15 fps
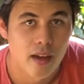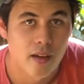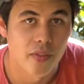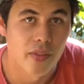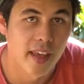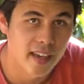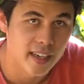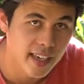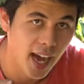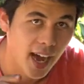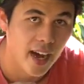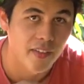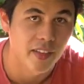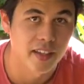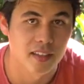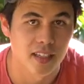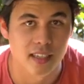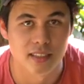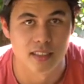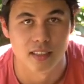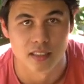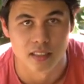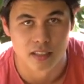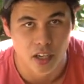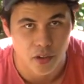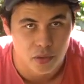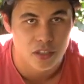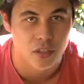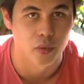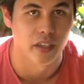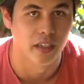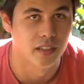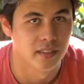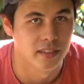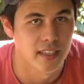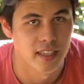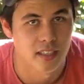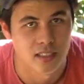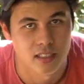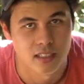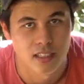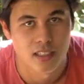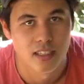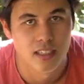than a car that doesn't go as quick as this.